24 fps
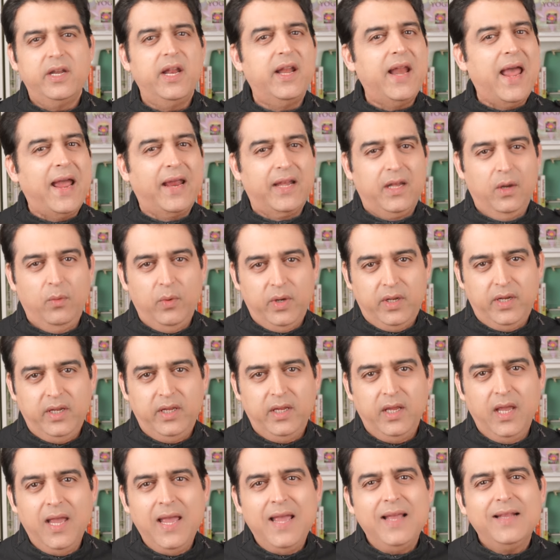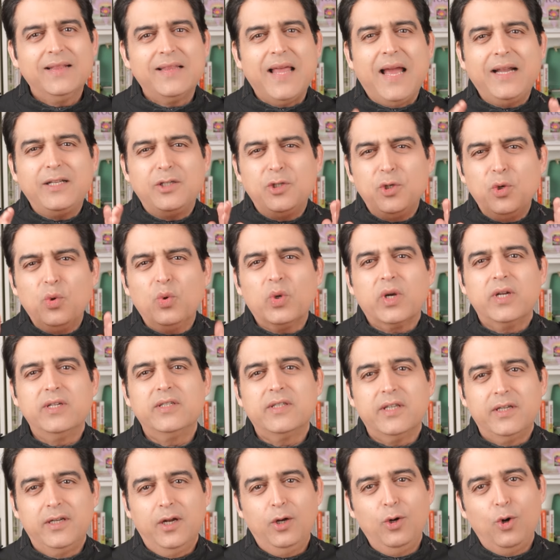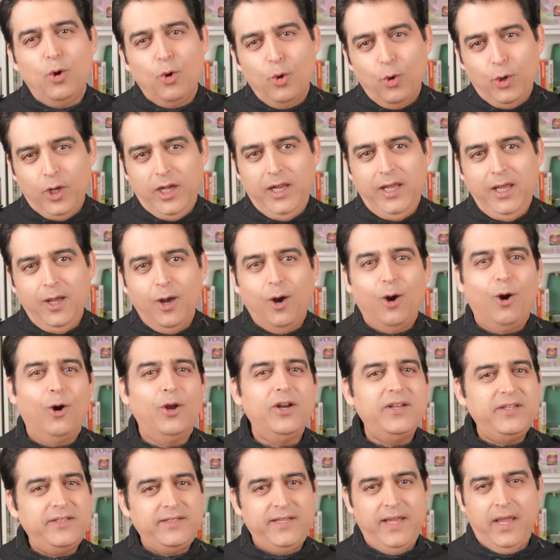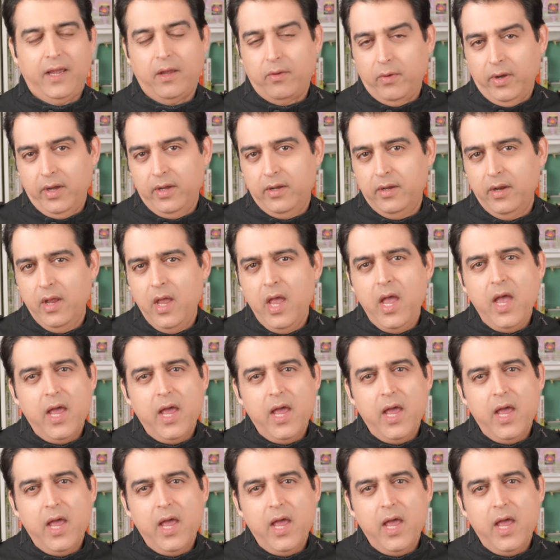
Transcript: in an activity that you consider holy or sacred.